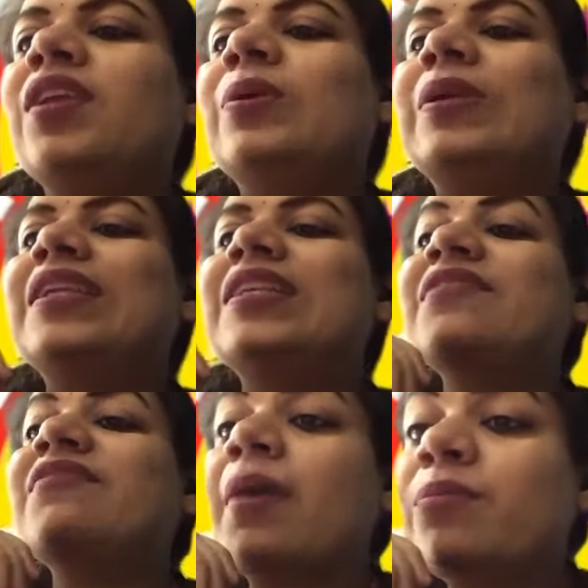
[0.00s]
Very good. It is
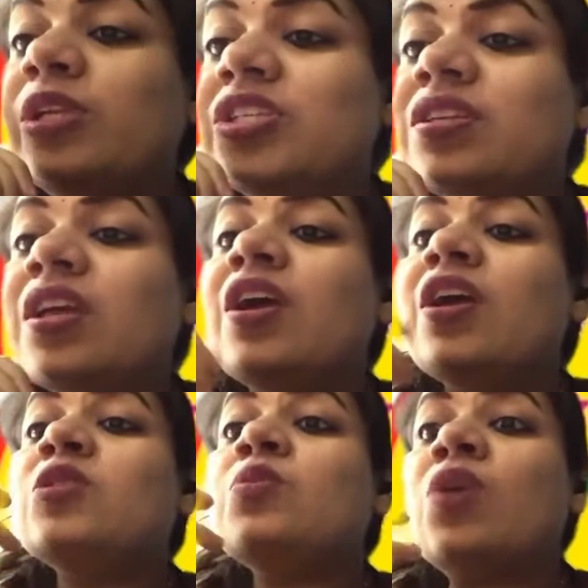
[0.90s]
evaporation.
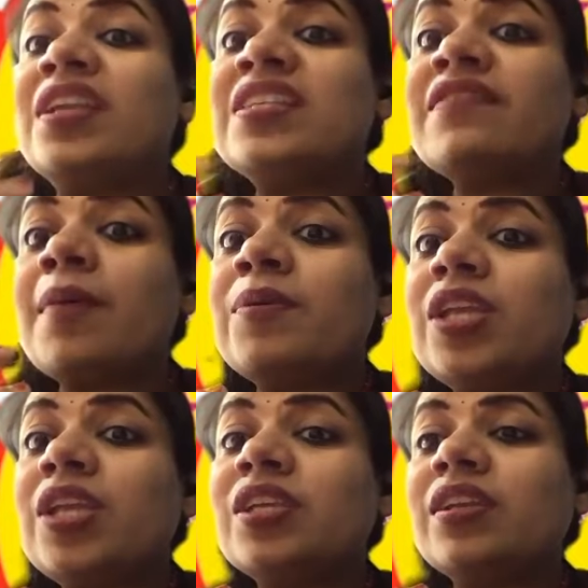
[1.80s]
So what is
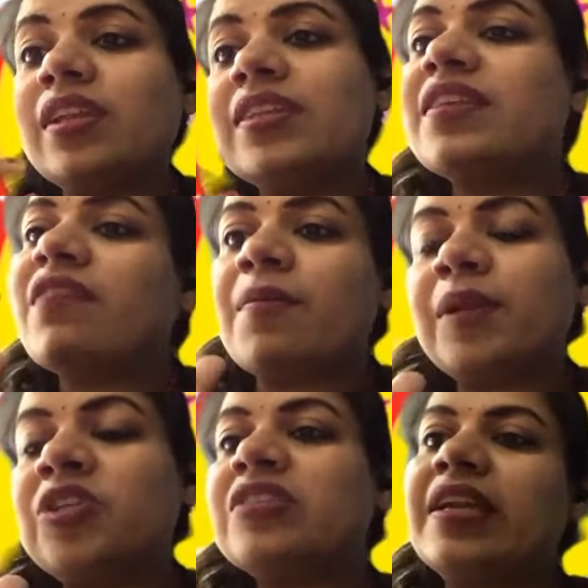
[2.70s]
evaporation? It's
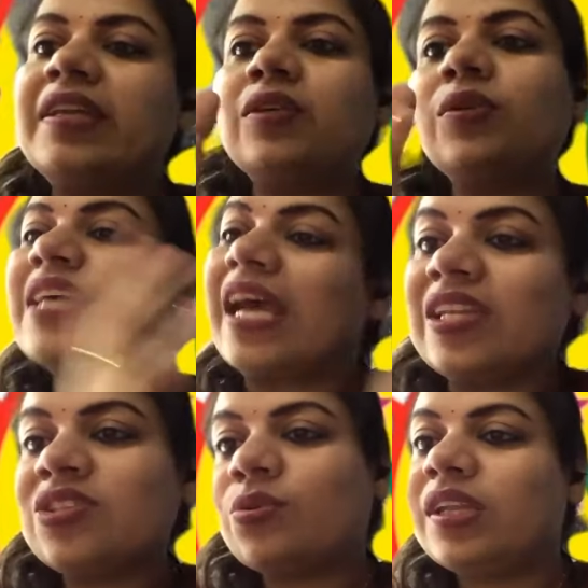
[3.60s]
evaporation is related to the
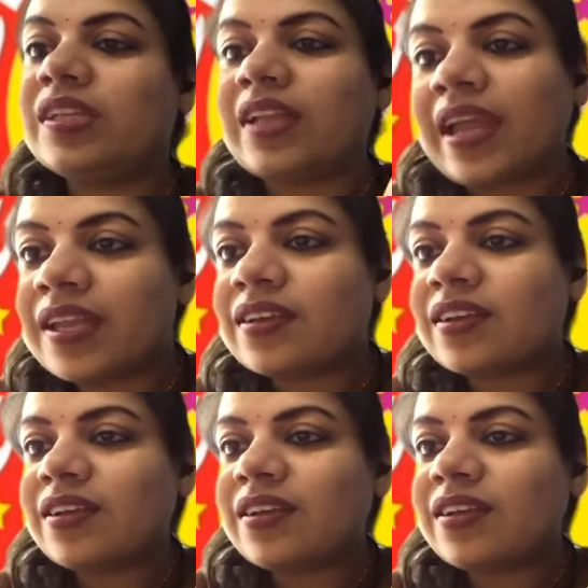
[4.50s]
science only, right?